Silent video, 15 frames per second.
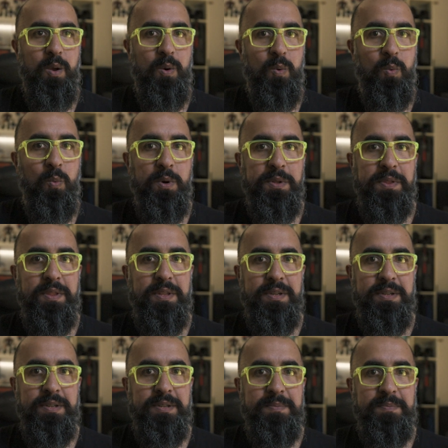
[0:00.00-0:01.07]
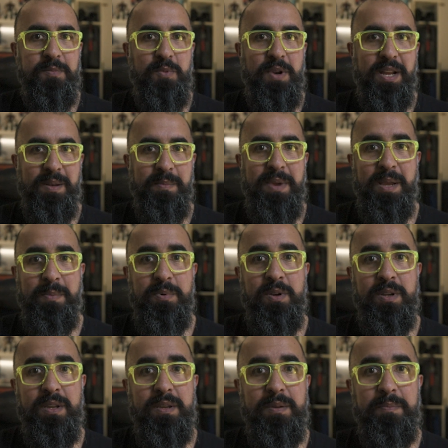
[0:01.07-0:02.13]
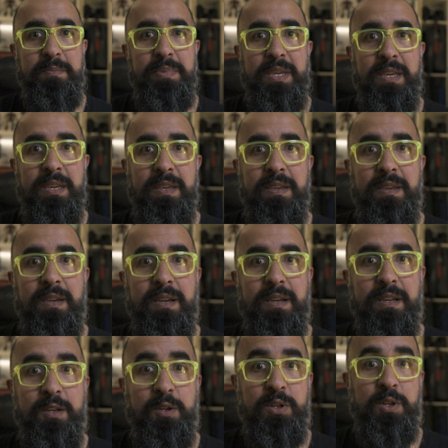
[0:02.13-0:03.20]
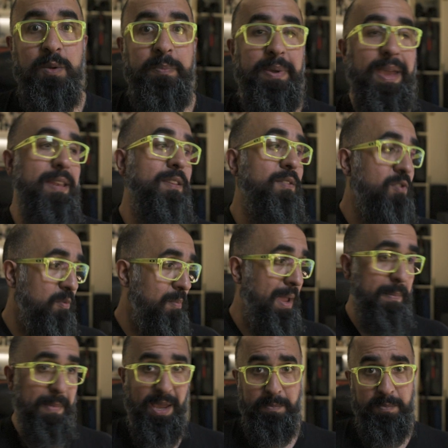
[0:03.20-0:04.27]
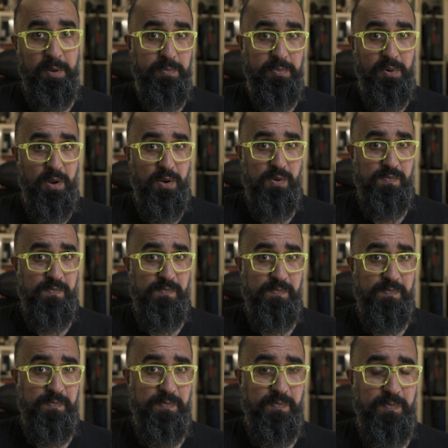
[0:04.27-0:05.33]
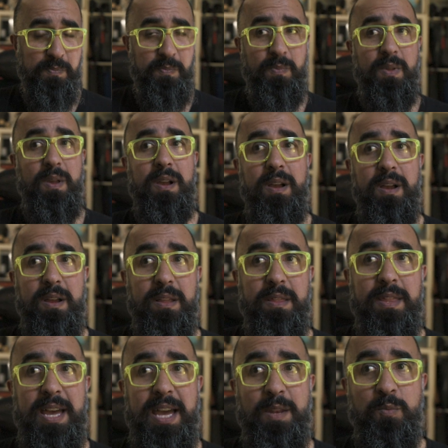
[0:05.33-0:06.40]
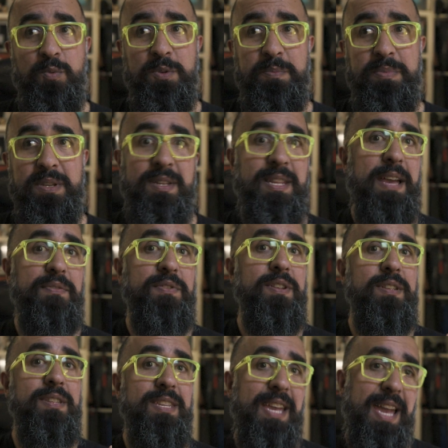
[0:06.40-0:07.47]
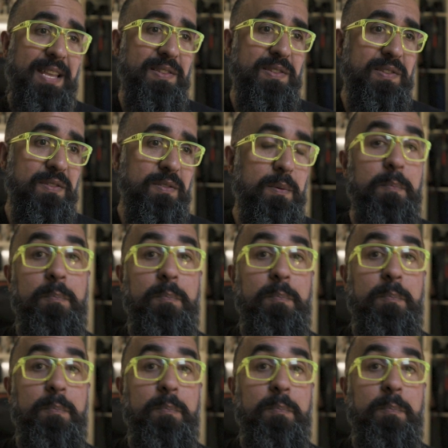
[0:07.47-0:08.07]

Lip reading: Would the regular MacBook be a good companion to my MacBook Pro? That would be a definite yes.